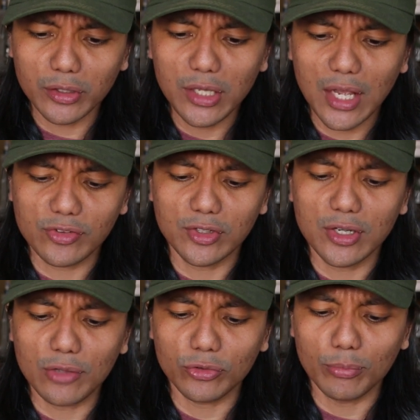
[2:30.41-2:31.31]
He has
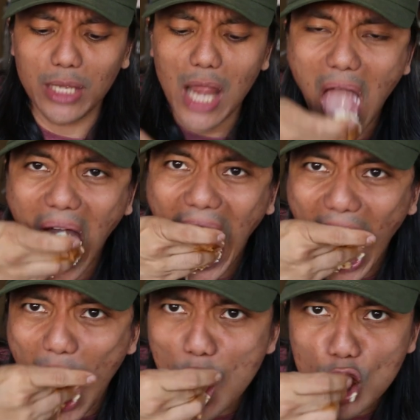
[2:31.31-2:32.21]
turned out to be,
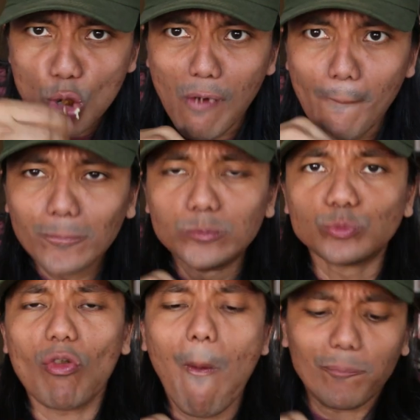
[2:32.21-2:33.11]

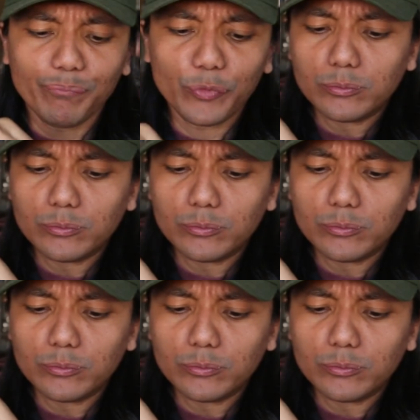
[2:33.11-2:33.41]
you know,